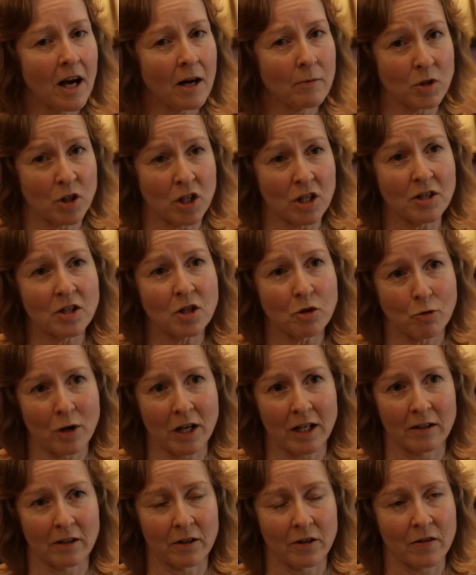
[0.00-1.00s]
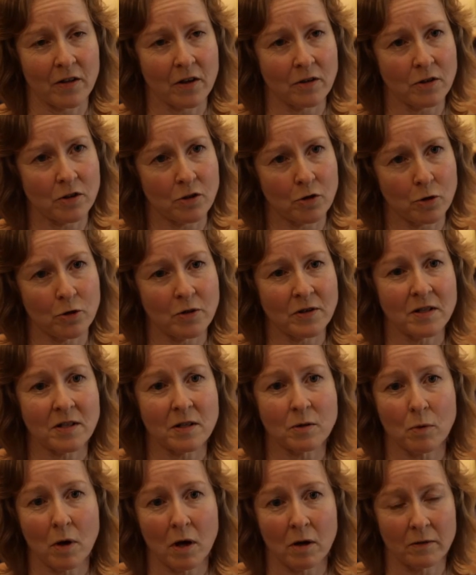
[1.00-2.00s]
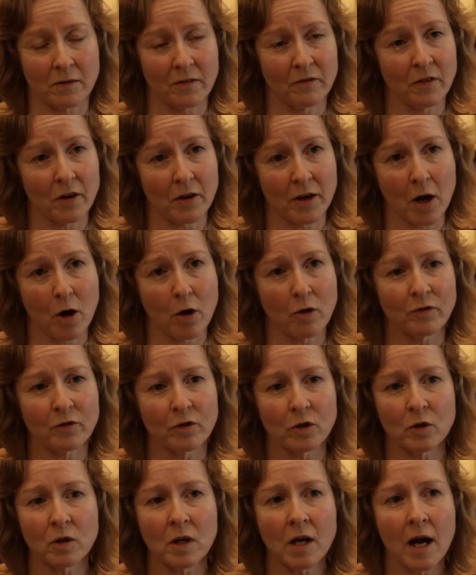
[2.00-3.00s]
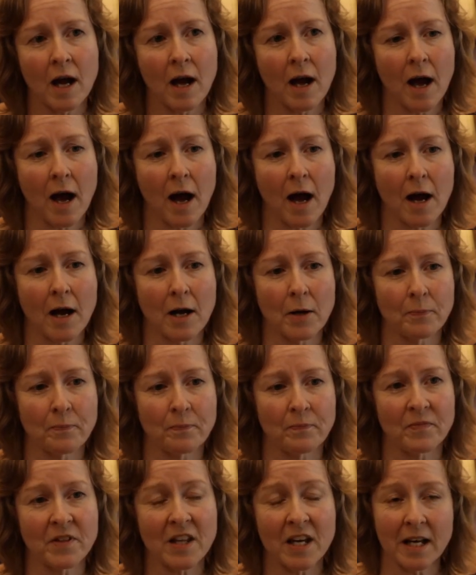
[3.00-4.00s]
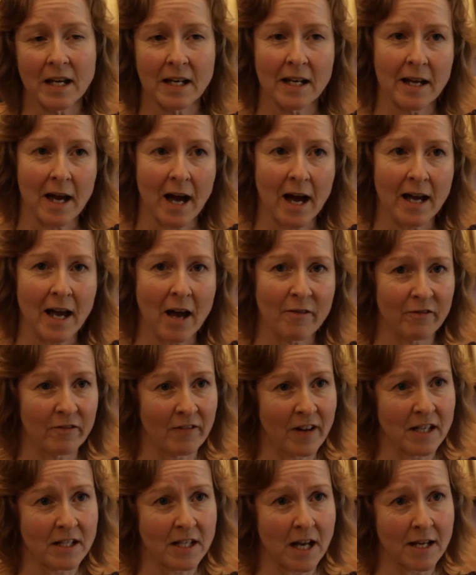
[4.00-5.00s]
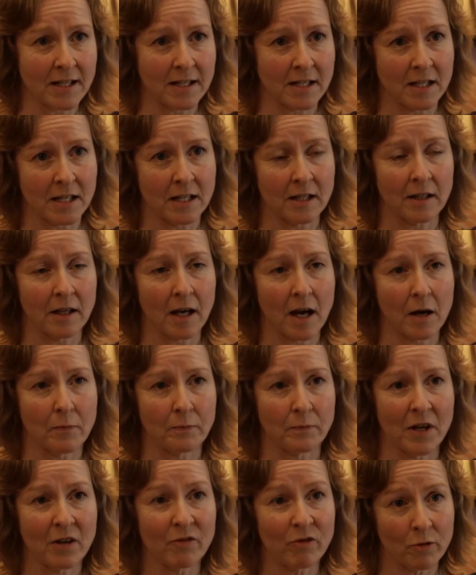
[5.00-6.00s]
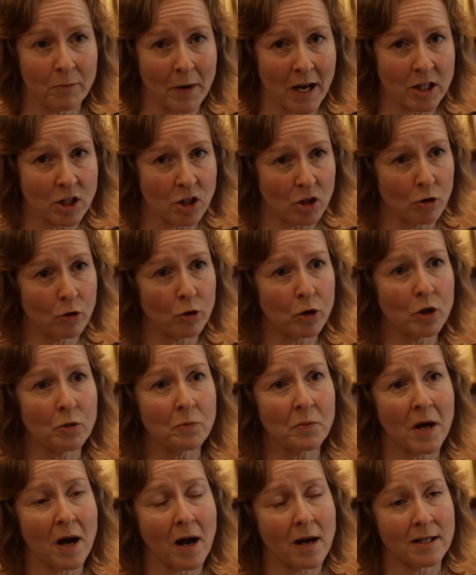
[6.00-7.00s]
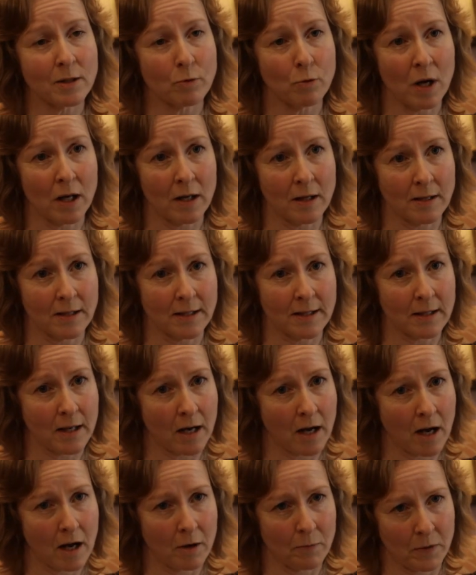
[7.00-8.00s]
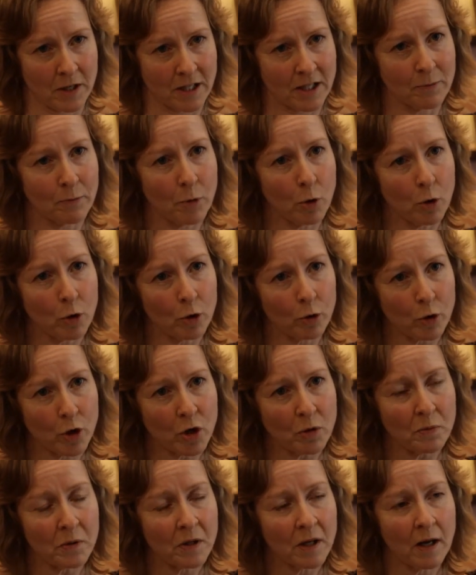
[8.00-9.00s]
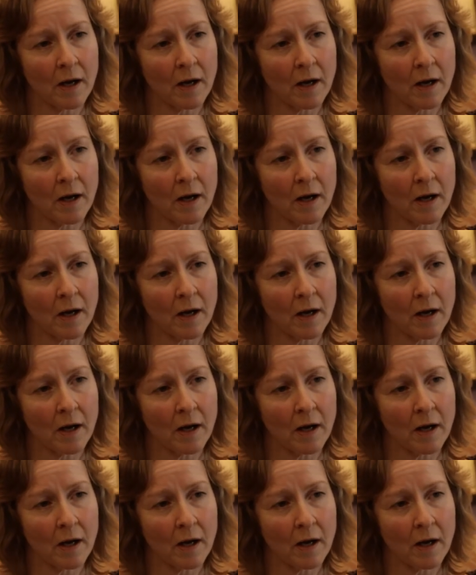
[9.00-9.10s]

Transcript: She used to read a lot of those stories as well, and they're very helpful. The EDA have a fantastic information group, as well as a support group.